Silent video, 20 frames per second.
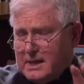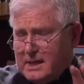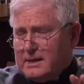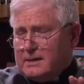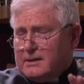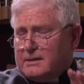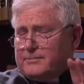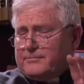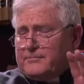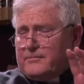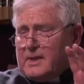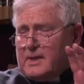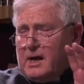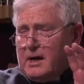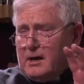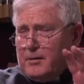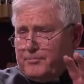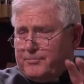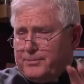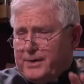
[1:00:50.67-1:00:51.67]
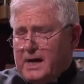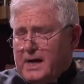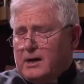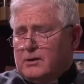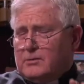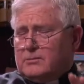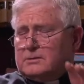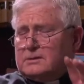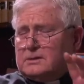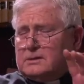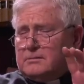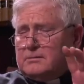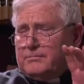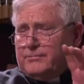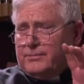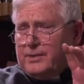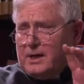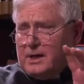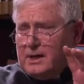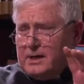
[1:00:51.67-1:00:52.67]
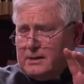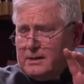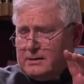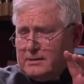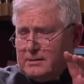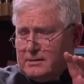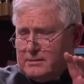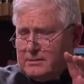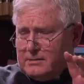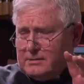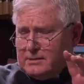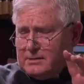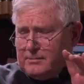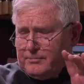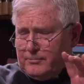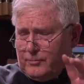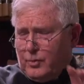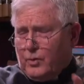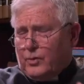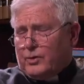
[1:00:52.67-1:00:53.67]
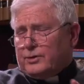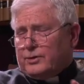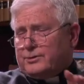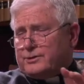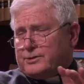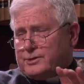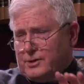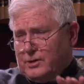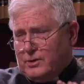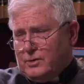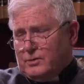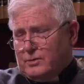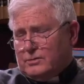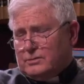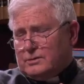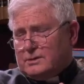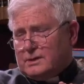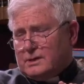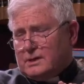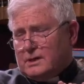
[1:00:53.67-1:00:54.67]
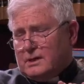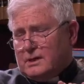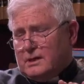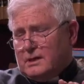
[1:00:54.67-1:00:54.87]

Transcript: they are bound by the moral code